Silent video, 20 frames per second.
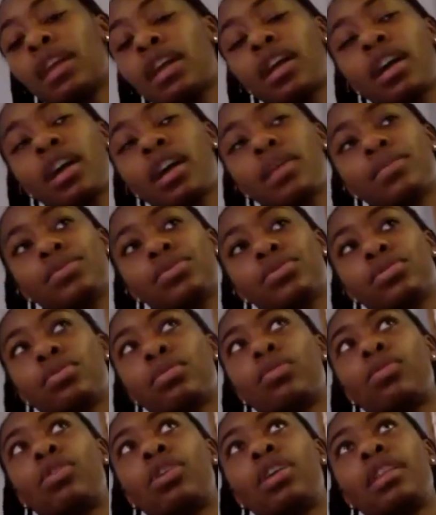comes to
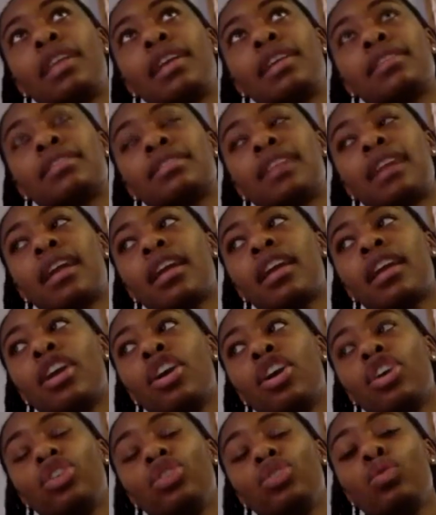more or less like
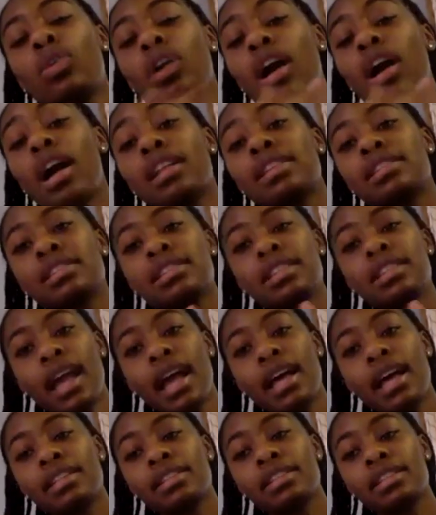you constantly
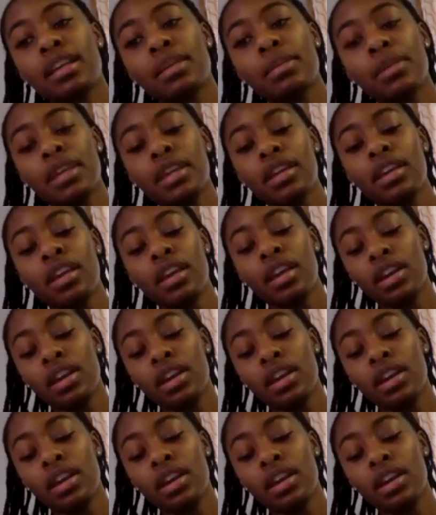asking me,